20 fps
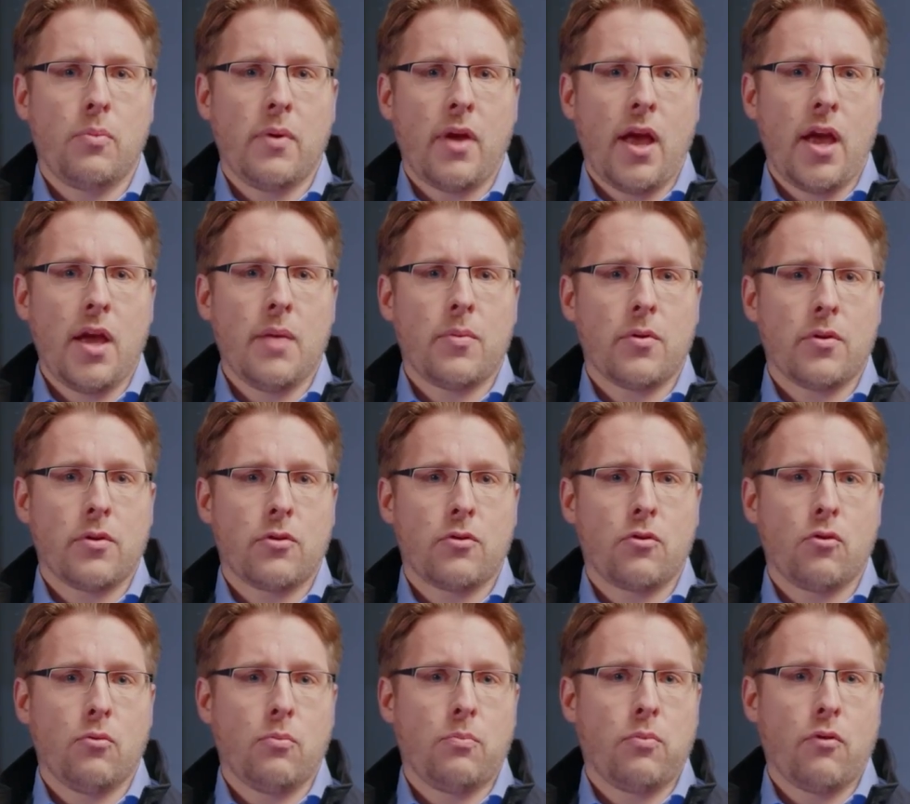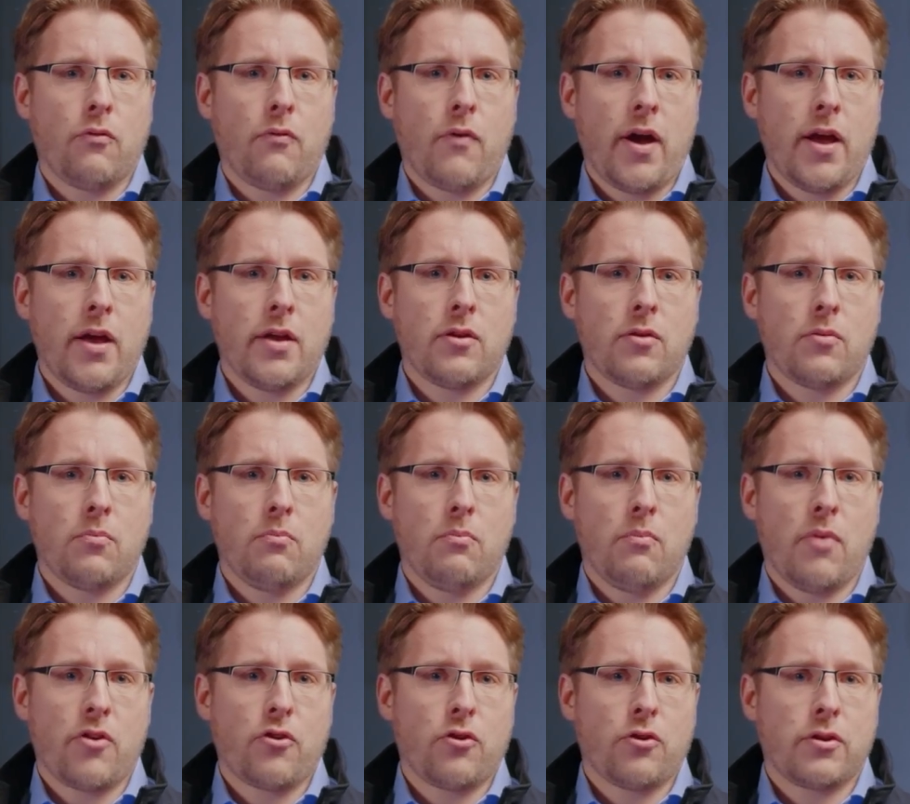be able to provide
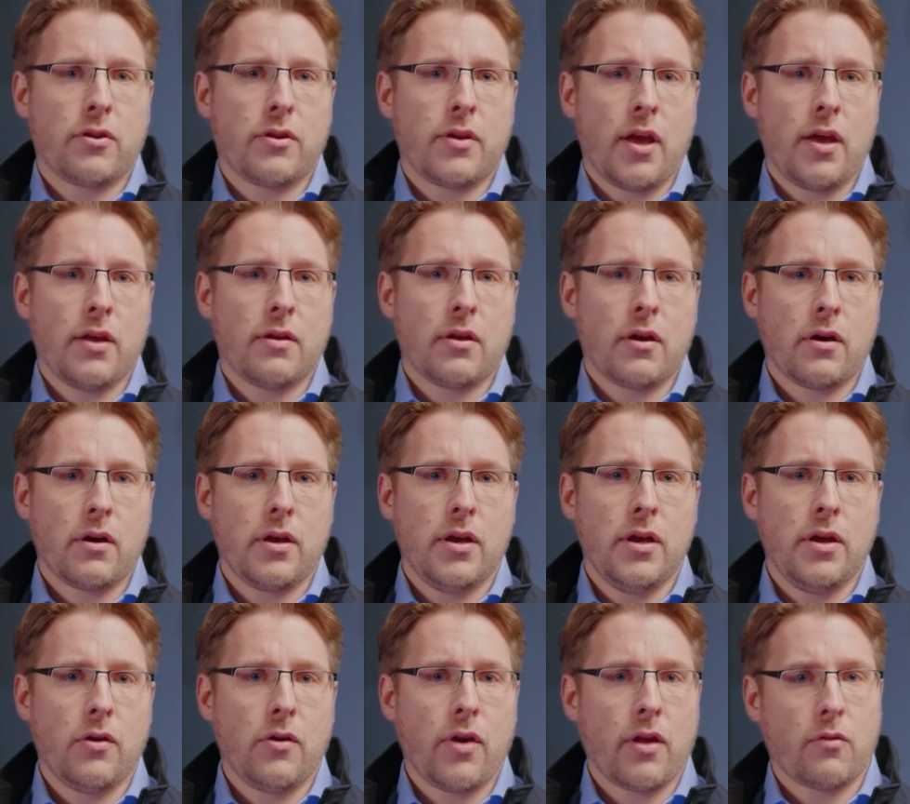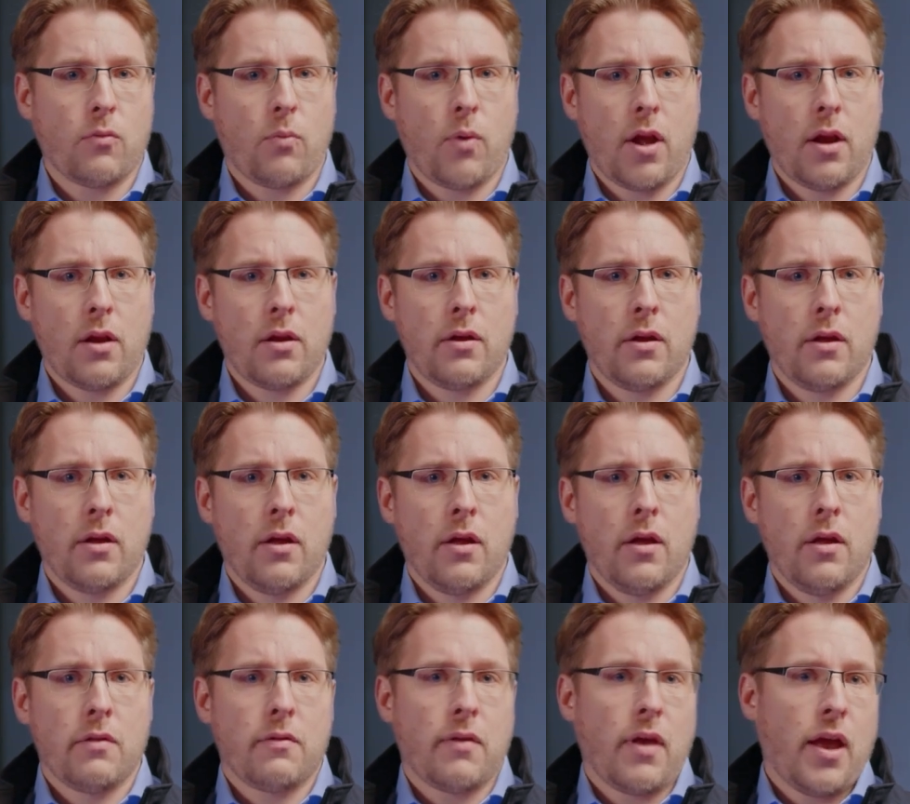measured data here as well,
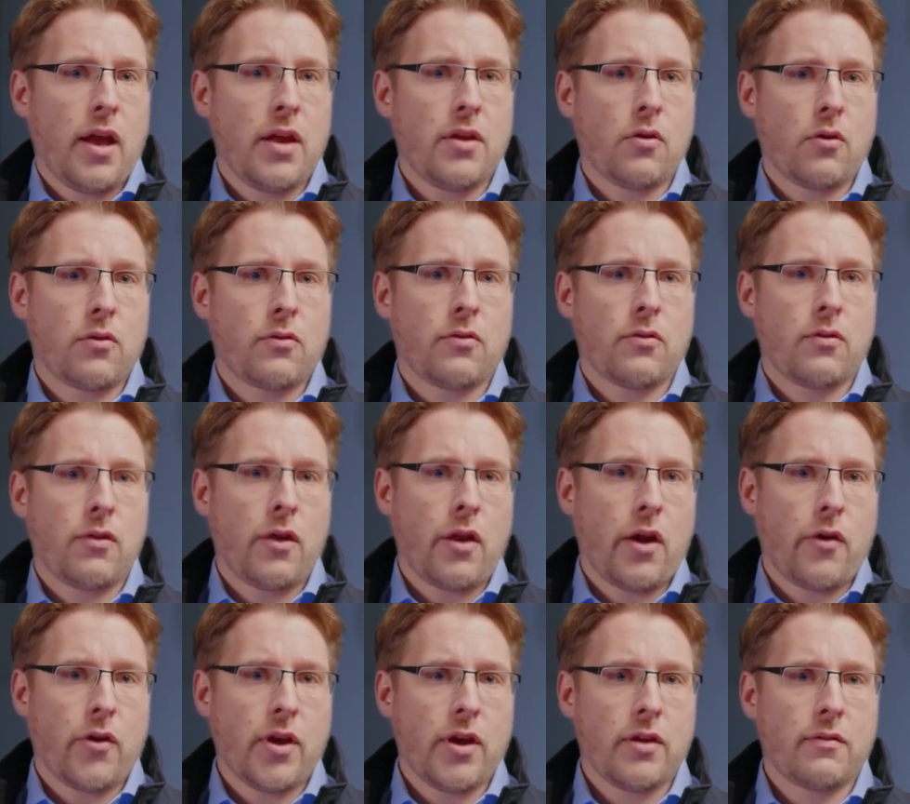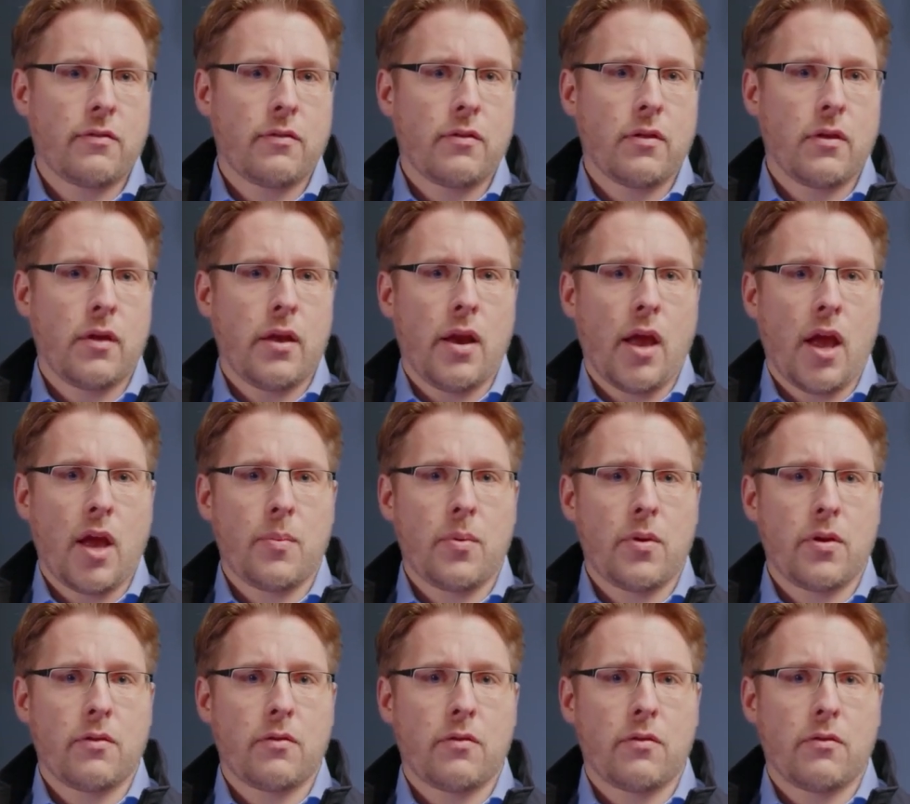the ATOS LRX
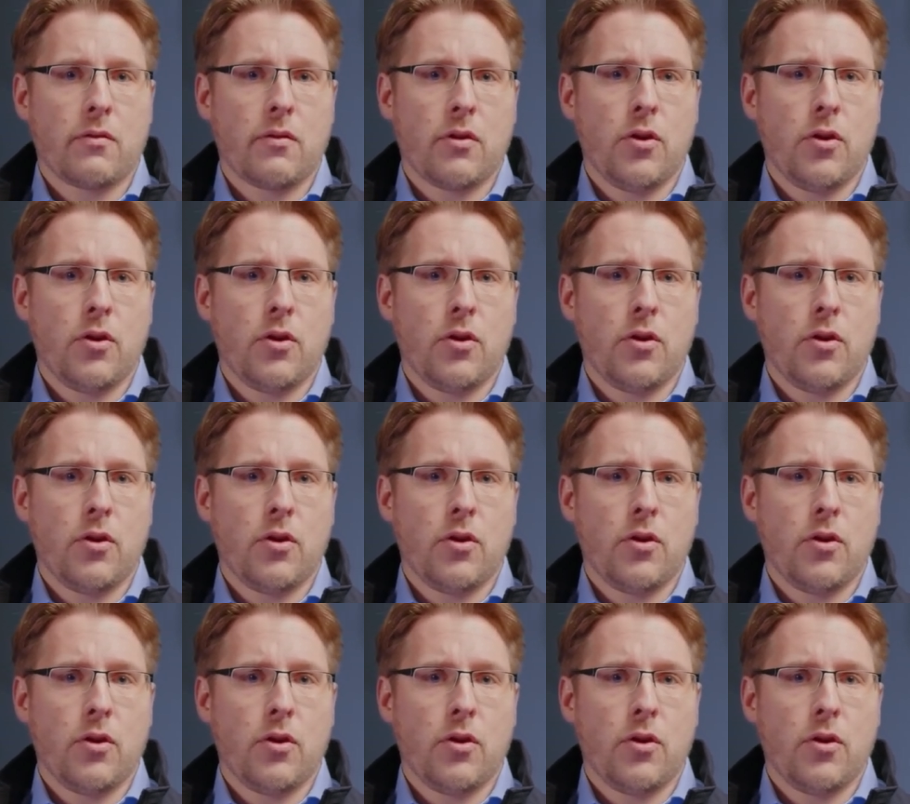enables the